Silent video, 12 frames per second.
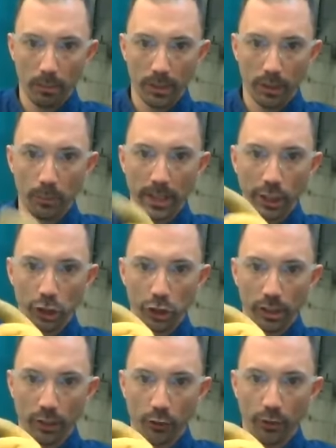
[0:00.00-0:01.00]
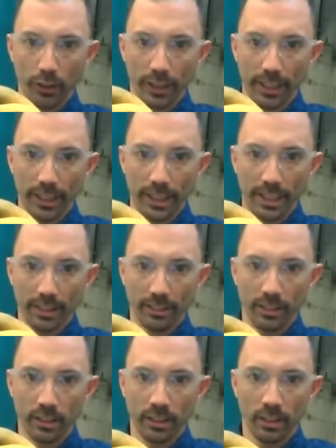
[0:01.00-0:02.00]
I was making sure I was filling it in
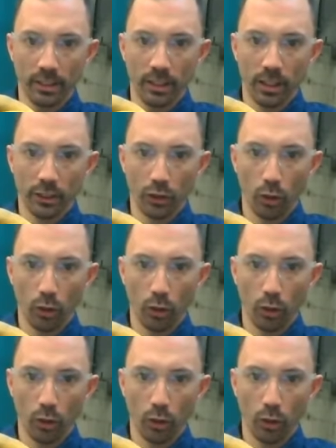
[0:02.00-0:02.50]
the